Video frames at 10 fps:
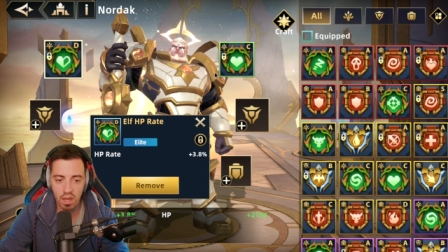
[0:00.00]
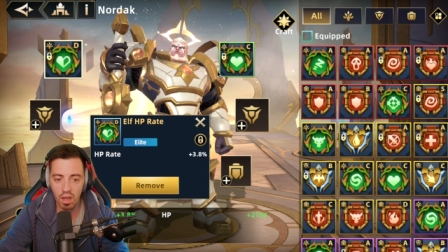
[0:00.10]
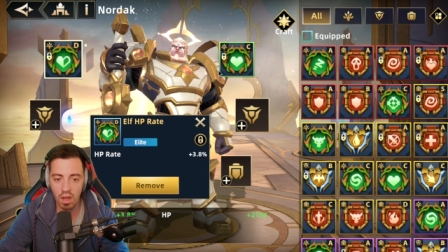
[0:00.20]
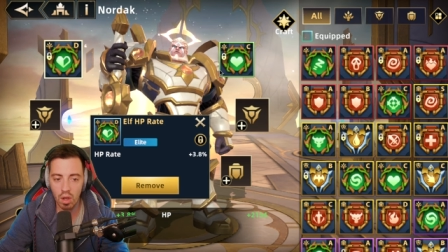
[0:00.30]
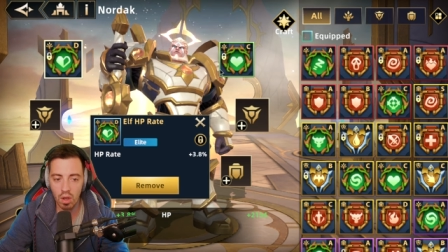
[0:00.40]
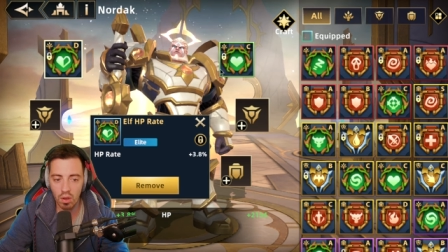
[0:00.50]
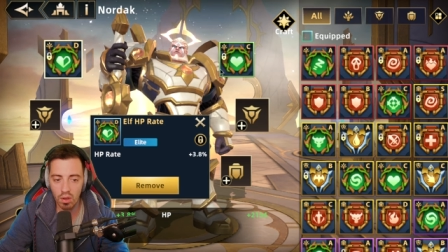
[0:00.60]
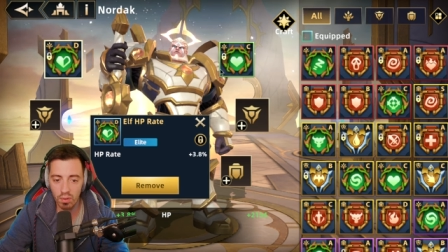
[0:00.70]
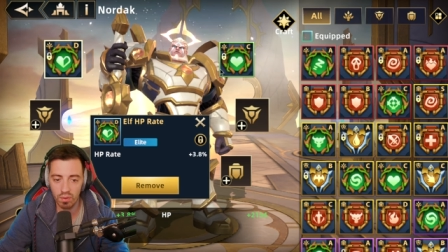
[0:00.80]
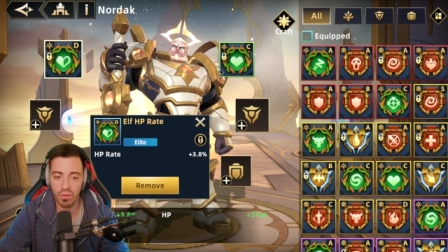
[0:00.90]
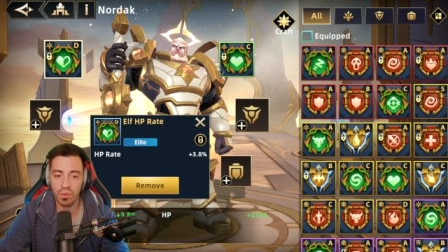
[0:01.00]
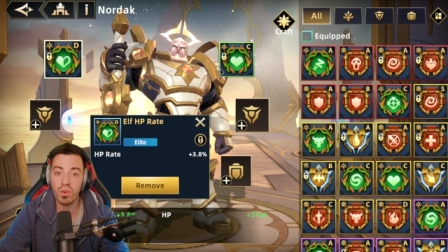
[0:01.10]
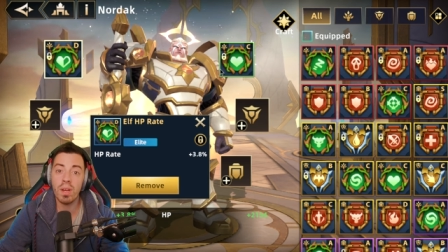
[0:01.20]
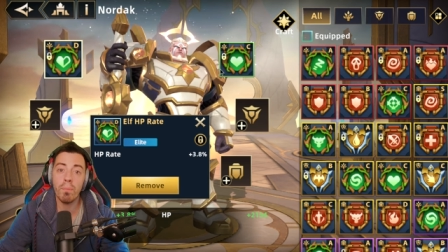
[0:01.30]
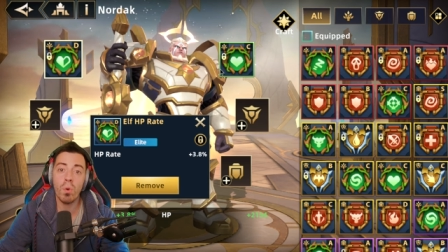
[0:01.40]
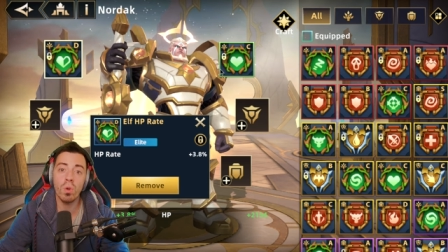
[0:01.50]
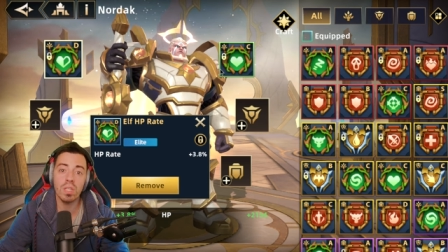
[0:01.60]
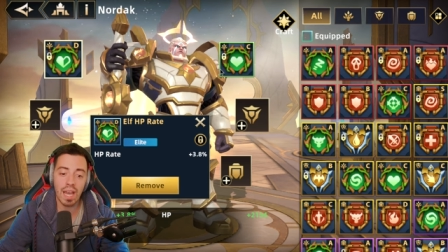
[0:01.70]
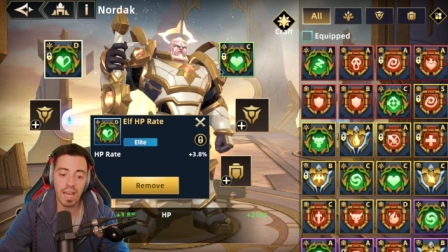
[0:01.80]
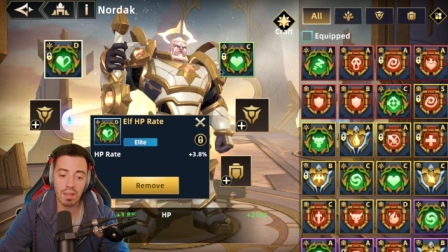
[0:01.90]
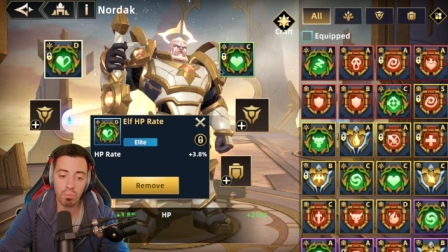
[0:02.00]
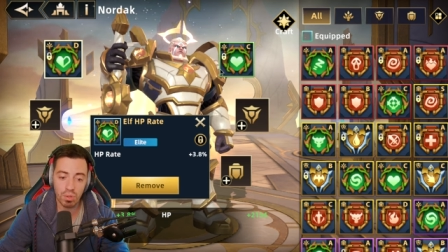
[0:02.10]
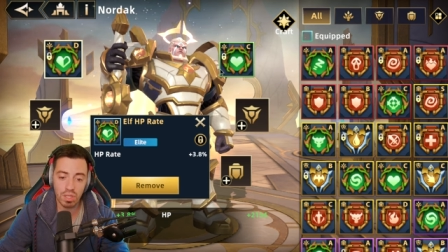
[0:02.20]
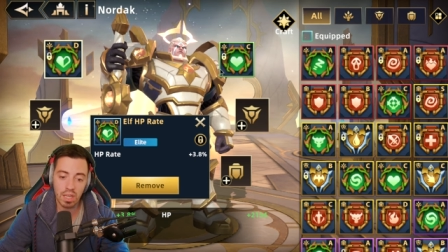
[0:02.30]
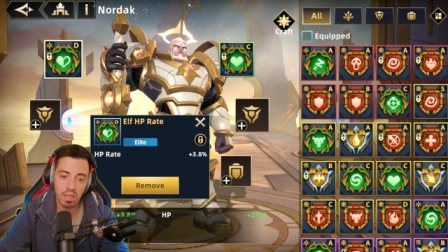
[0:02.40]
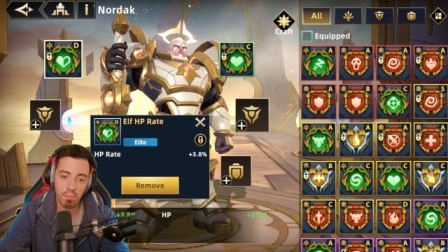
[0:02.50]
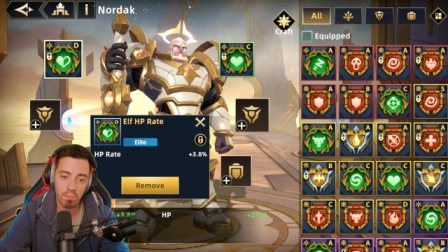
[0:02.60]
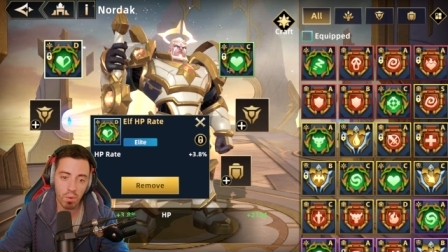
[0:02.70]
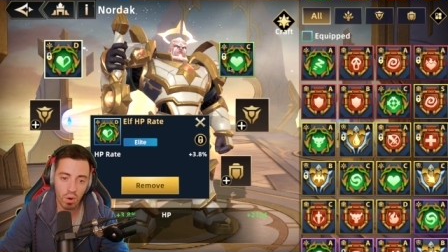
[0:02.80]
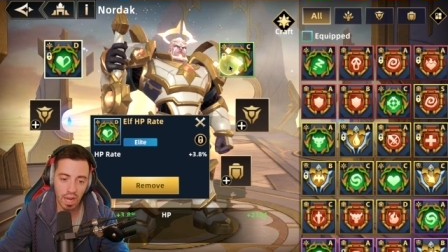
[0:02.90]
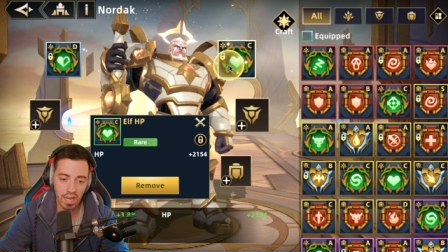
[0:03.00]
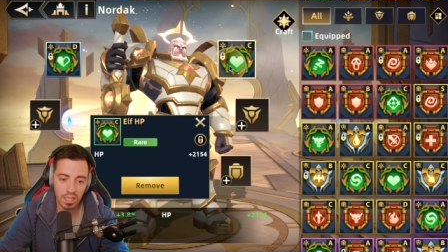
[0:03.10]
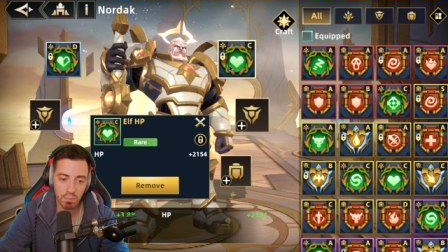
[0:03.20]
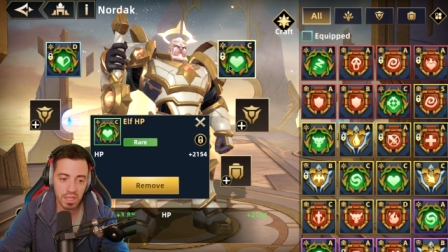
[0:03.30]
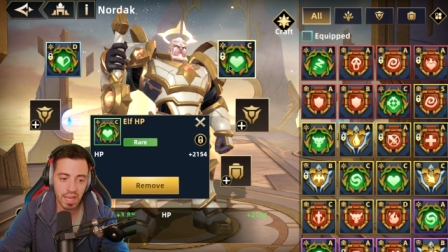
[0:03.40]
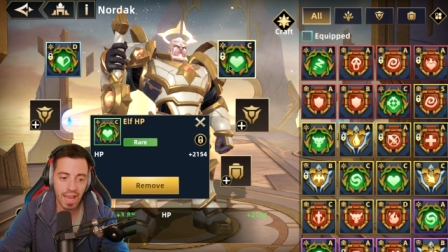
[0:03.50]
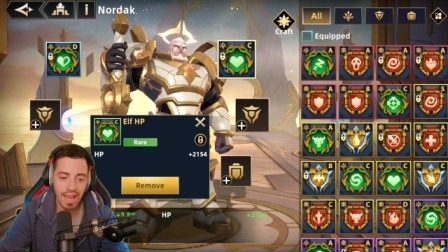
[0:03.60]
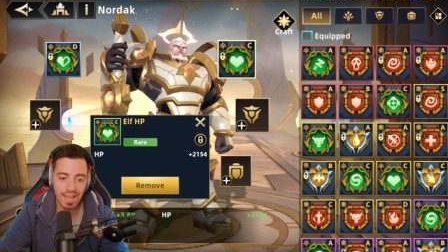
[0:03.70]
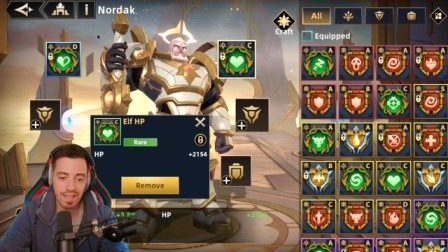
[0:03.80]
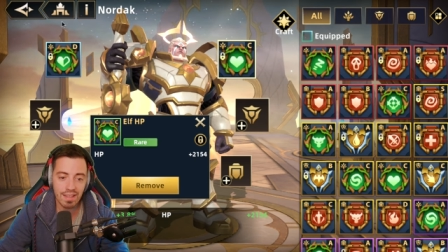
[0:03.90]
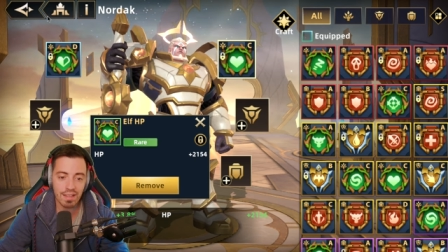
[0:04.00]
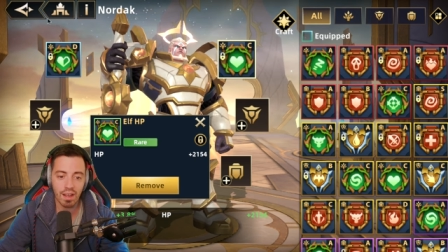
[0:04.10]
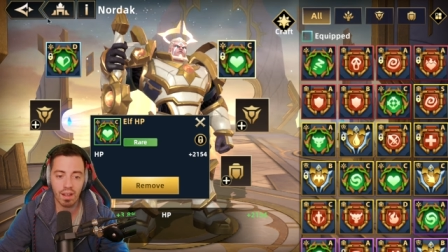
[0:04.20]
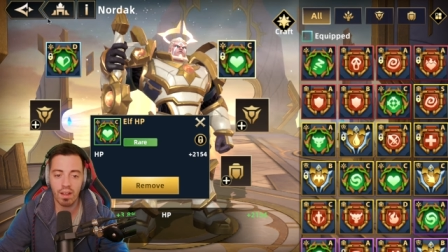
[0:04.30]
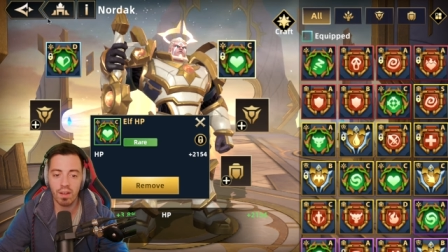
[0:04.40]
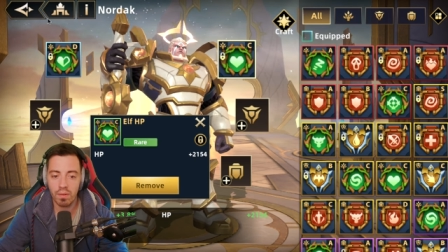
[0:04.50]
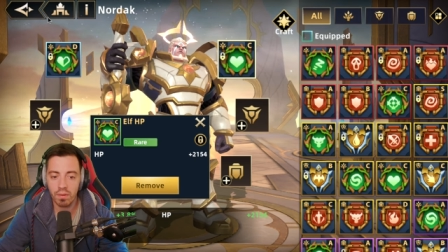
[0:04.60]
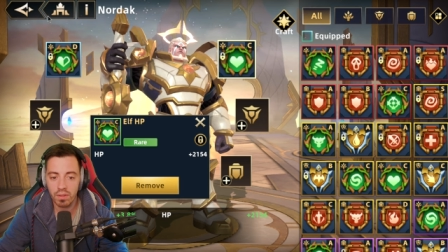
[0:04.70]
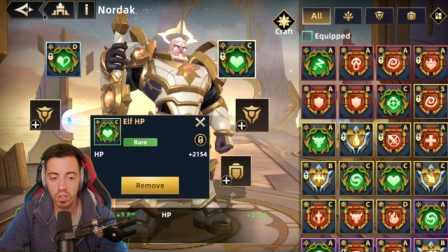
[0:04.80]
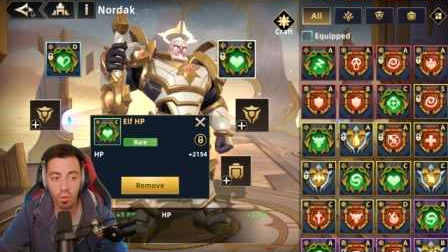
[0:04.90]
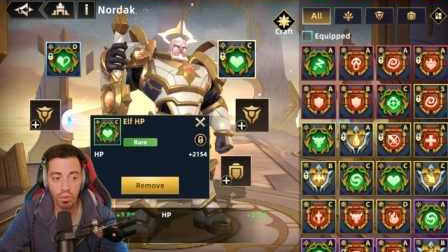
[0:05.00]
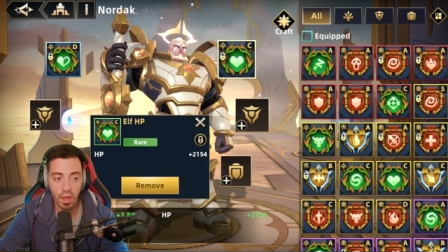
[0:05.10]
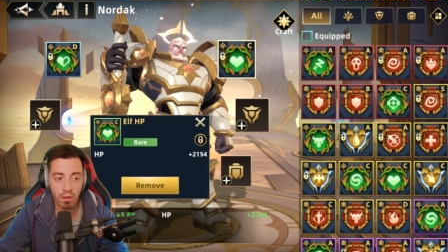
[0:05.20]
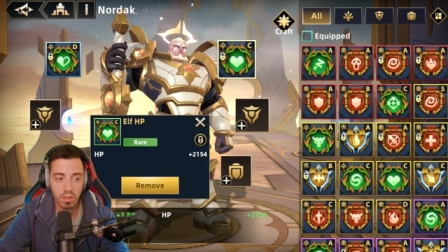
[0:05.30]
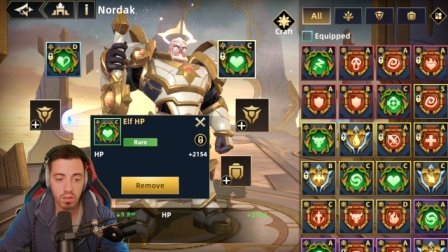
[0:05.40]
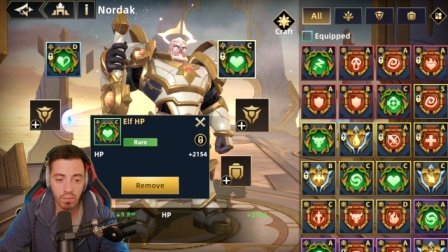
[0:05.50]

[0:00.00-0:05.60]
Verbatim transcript: 3.8% uh, uh more HP and uh, 2000